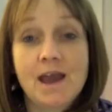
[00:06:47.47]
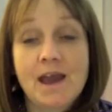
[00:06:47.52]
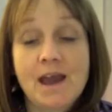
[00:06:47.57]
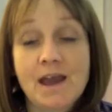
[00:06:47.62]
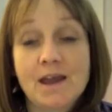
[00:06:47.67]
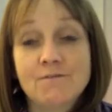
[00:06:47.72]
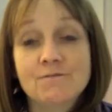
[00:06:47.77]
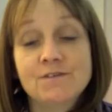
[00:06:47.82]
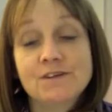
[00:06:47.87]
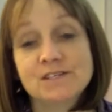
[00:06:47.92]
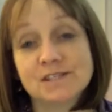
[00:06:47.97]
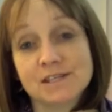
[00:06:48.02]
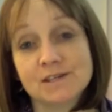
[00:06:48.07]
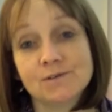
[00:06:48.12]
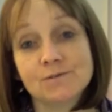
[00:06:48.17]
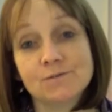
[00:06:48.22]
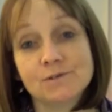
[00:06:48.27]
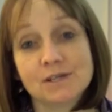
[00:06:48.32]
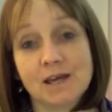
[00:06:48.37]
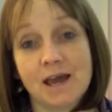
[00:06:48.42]
every
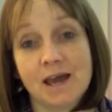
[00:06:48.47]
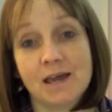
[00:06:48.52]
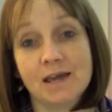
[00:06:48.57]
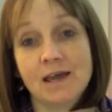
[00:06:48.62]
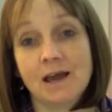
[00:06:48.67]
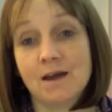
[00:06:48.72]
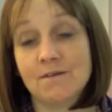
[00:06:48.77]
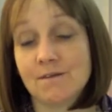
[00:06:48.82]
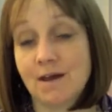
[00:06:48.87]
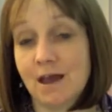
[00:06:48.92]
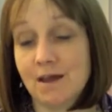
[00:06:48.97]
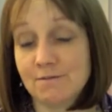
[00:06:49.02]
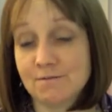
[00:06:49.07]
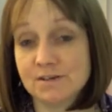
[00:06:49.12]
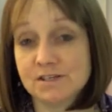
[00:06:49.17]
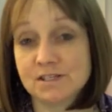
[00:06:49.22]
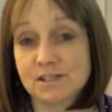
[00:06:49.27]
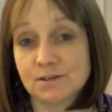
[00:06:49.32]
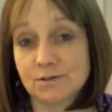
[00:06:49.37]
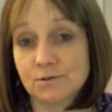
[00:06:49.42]
single day of
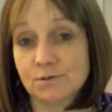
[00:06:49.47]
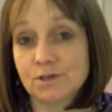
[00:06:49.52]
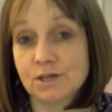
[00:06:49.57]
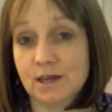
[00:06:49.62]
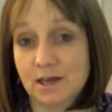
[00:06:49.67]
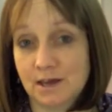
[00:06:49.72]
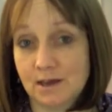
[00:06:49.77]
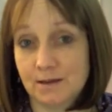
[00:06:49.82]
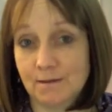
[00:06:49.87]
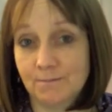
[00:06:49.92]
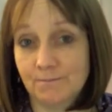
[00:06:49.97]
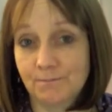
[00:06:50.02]
every single year.